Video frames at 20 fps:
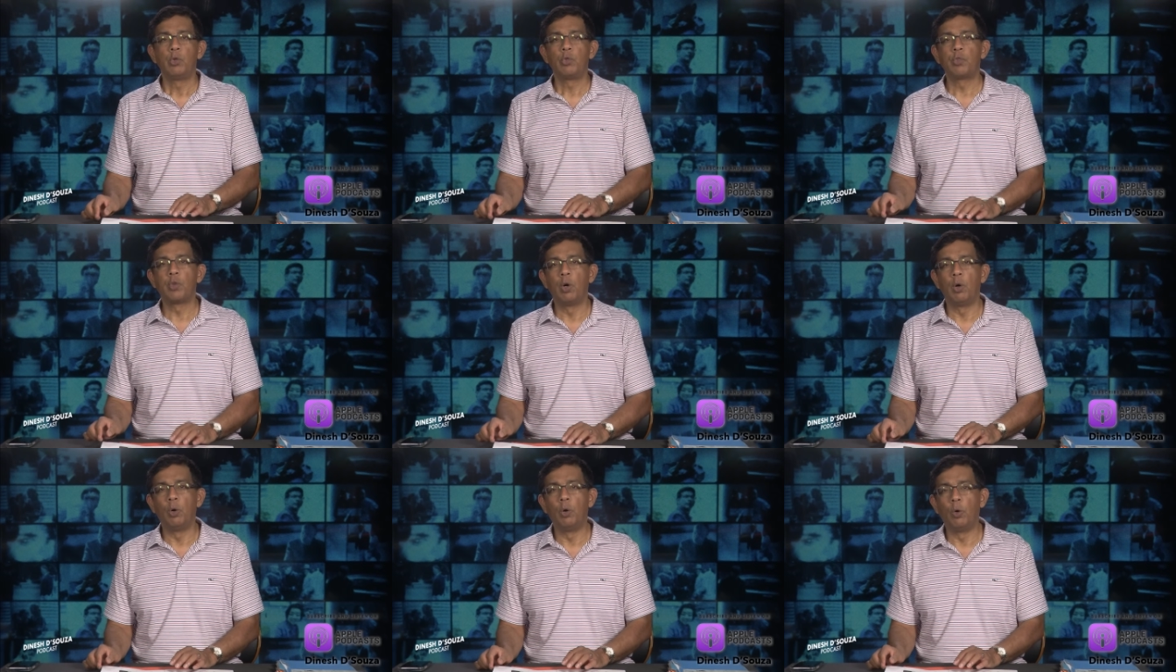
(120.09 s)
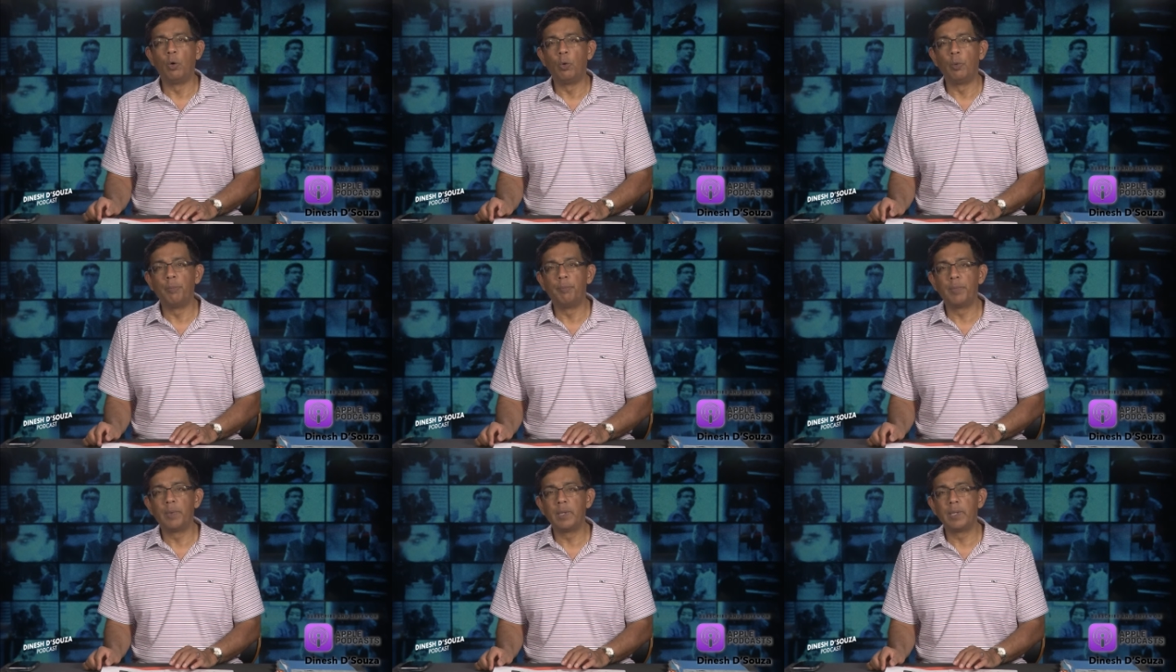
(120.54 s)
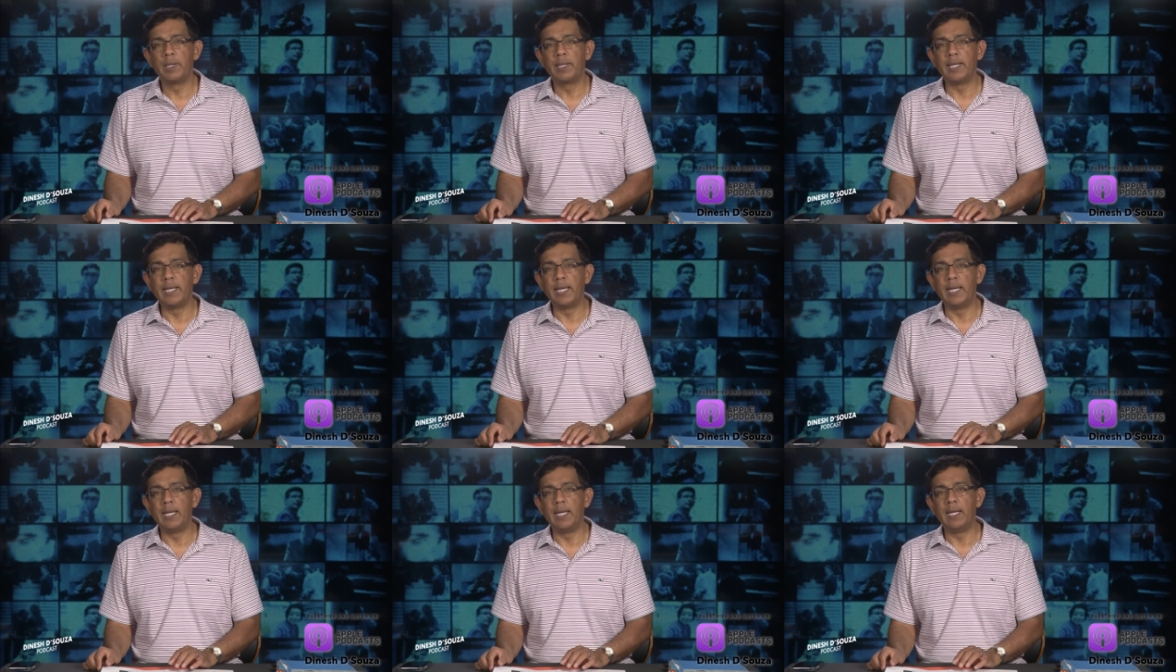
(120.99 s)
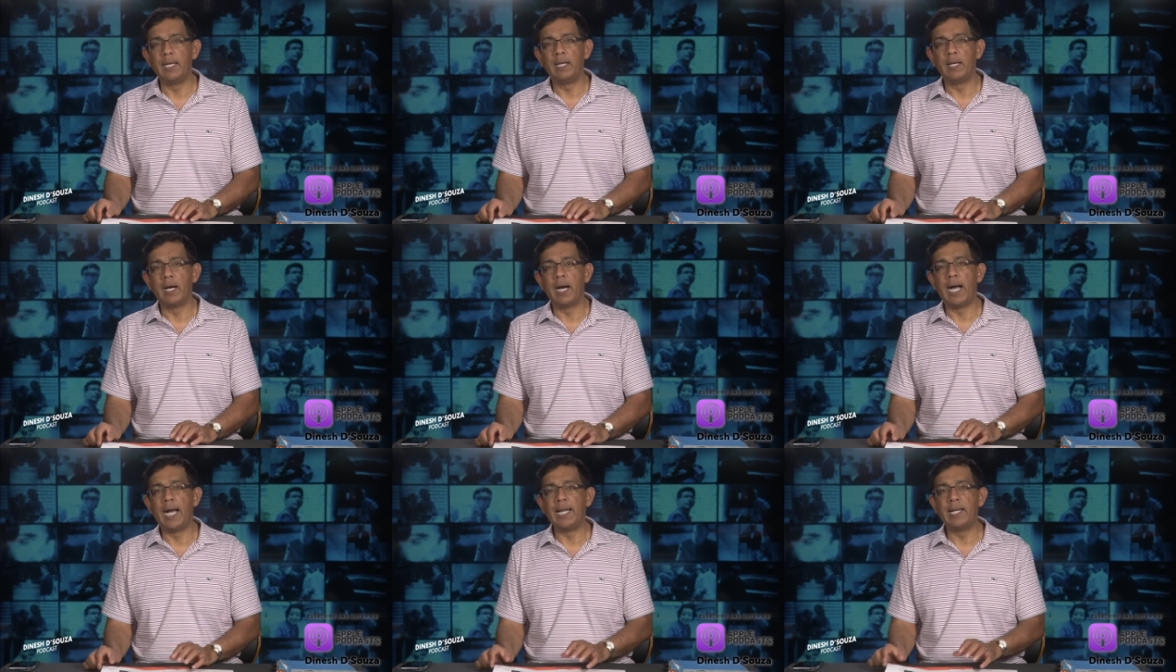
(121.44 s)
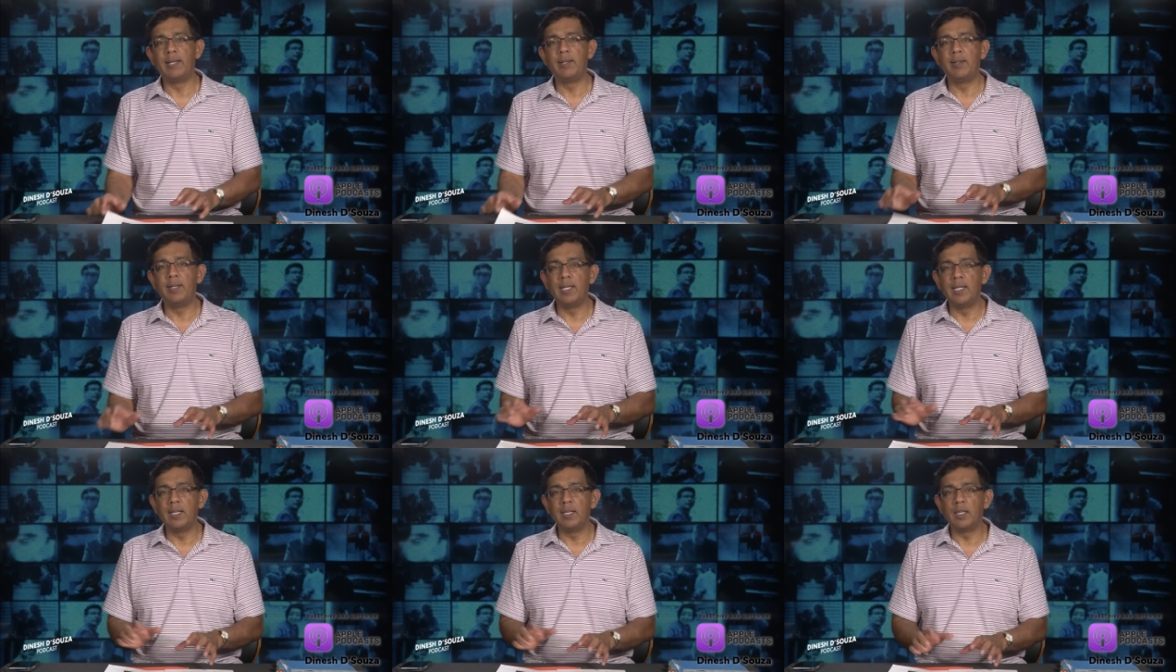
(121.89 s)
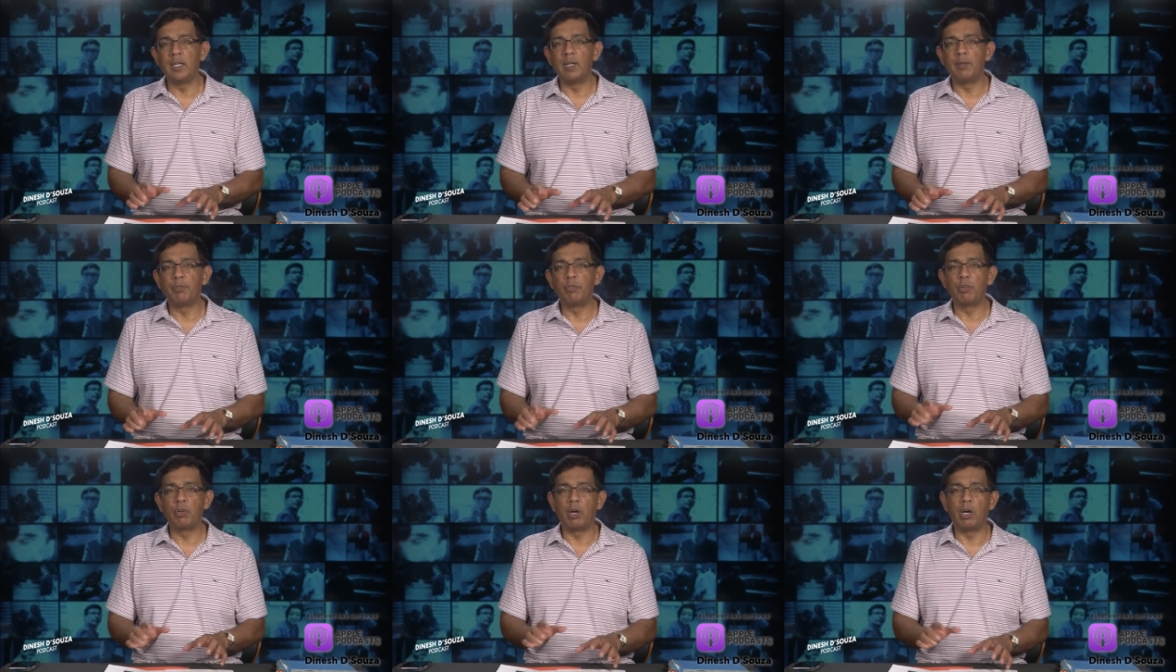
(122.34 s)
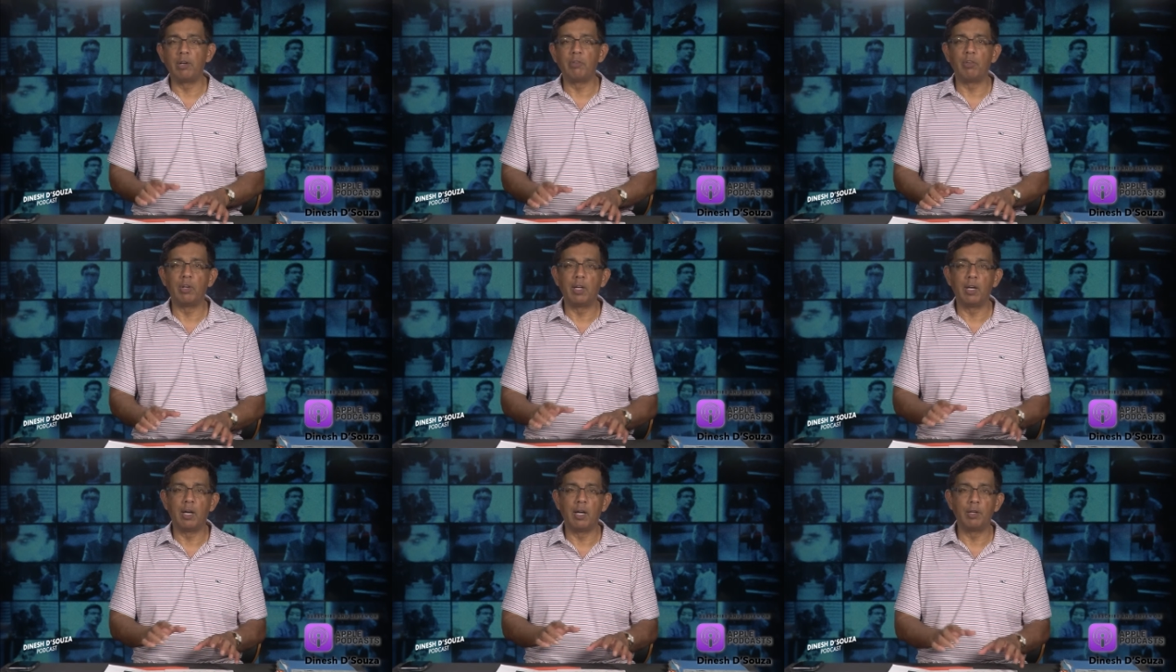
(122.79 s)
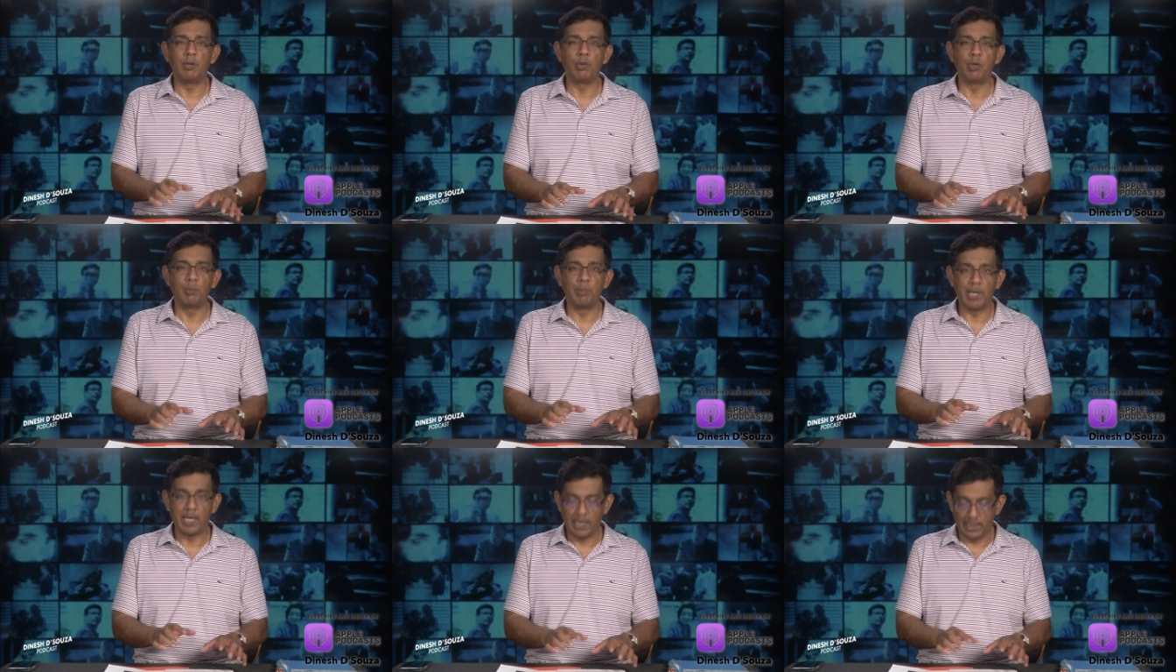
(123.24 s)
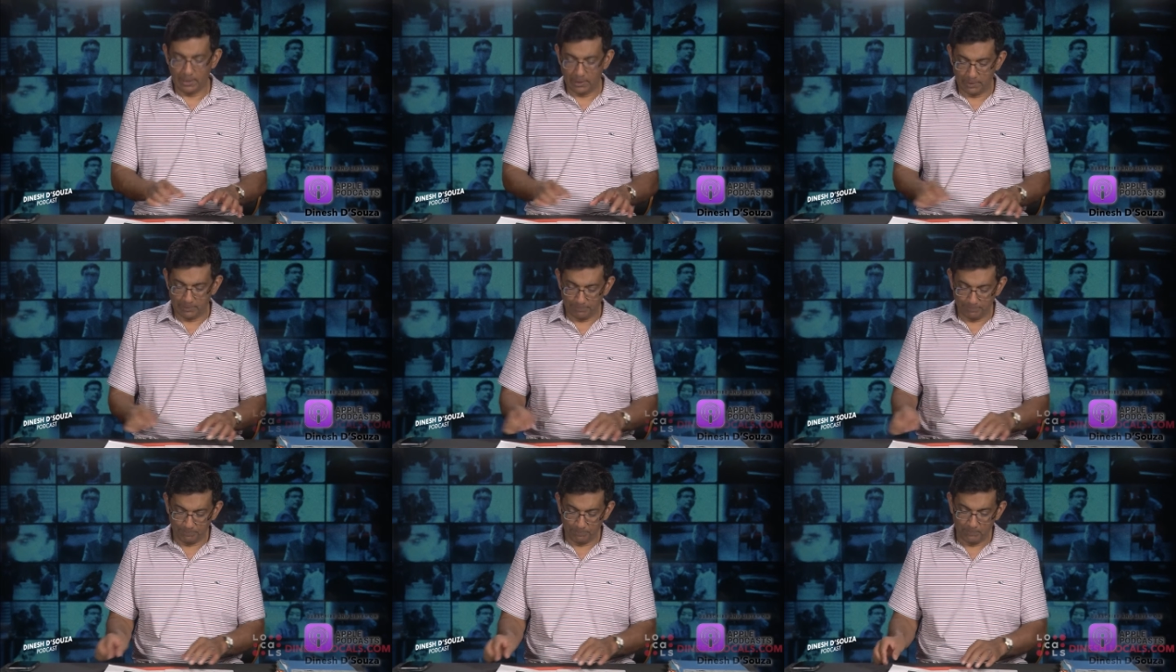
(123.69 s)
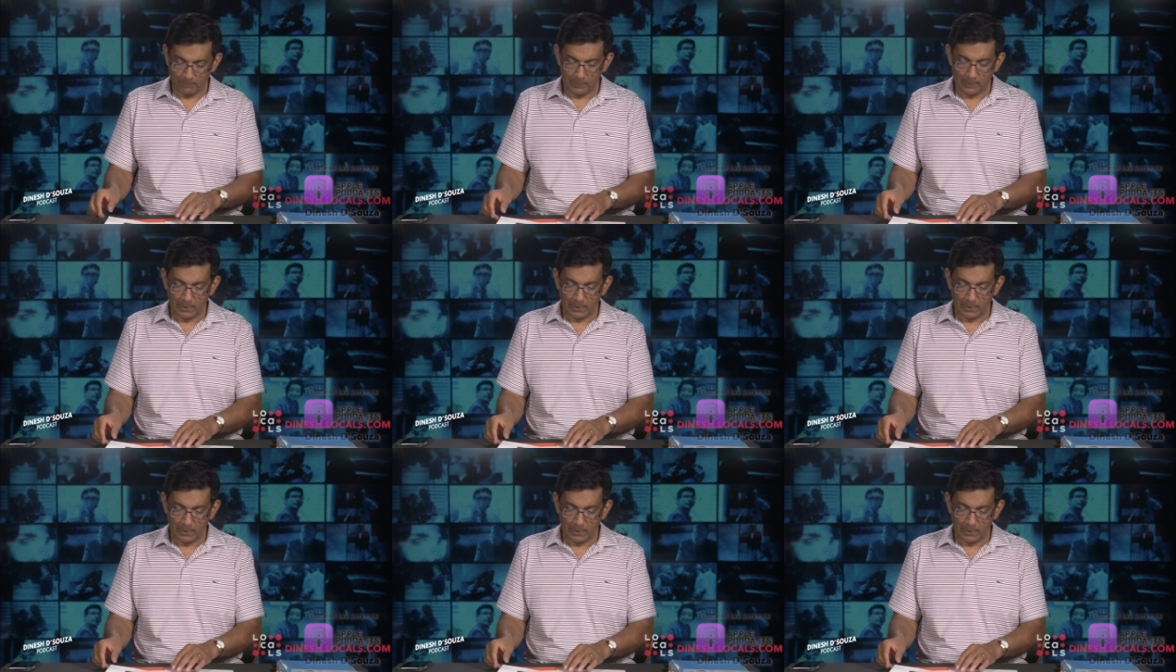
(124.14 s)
So the idea of charging Hunter Biden